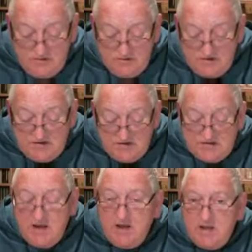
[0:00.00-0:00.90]
this
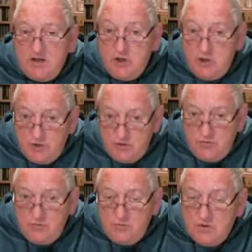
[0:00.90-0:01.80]
day
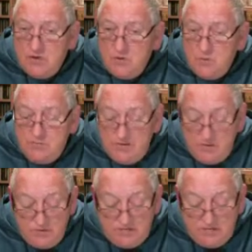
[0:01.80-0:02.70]
you will be
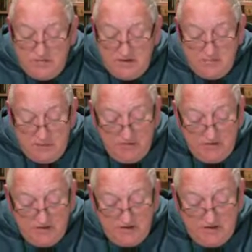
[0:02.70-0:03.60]
with me in
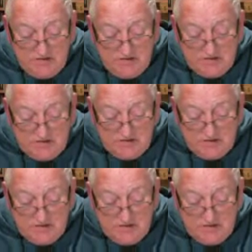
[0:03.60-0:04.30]
paradise.